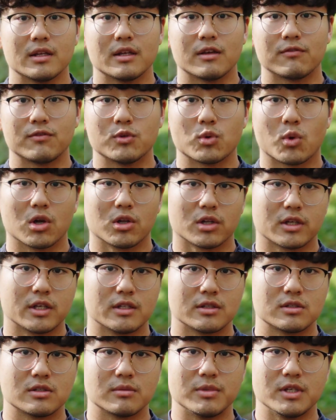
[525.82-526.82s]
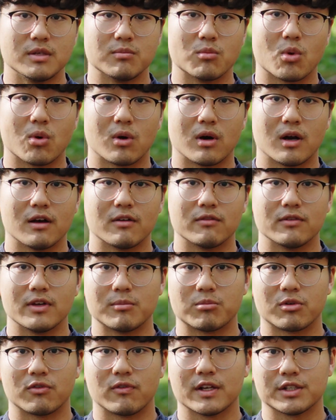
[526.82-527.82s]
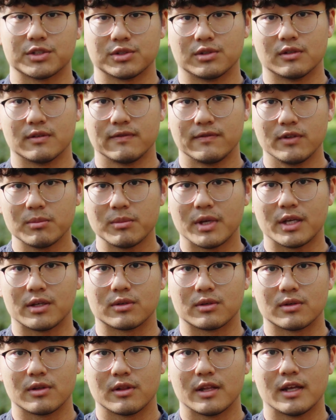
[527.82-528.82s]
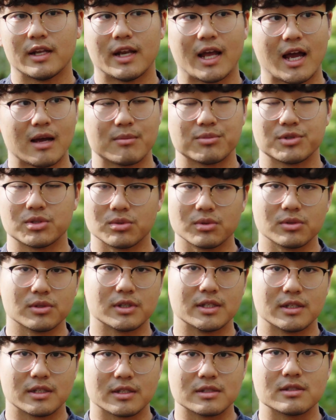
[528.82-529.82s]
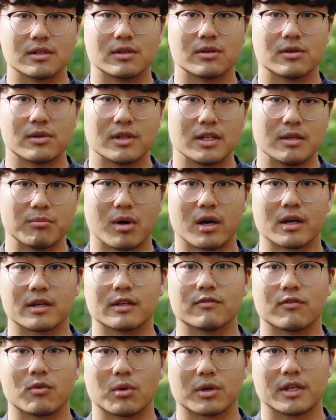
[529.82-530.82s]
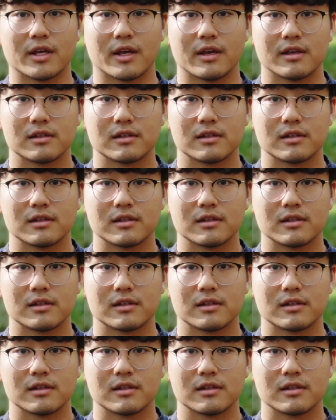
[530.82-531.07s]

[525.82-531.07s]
if you are looking to be more of a professional filmmaker, then absolutely consider the Pocket 4K.